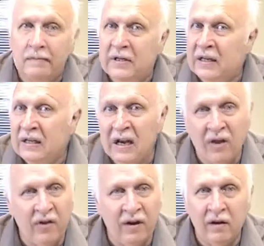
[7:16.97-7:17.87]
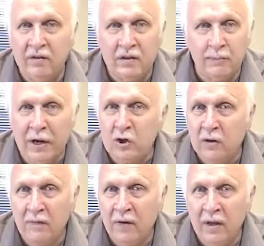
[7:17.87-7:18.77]
did nothing
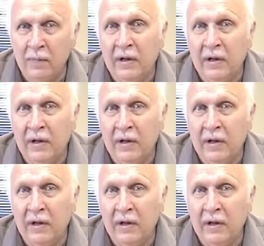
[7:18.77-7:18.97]
special for them.